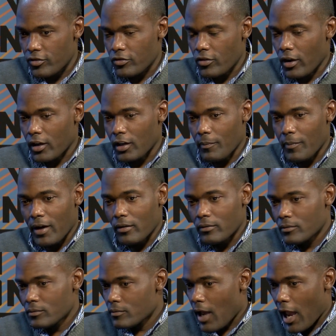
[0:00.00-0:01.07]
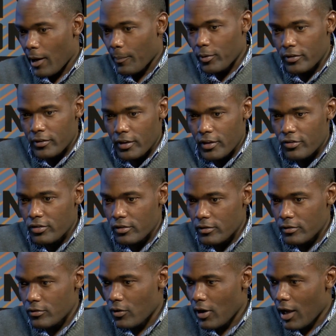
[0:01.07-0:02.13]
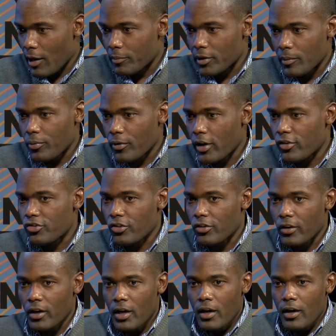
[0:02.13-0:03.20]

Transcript: you're talking about hypertension, you know, high blood pressure,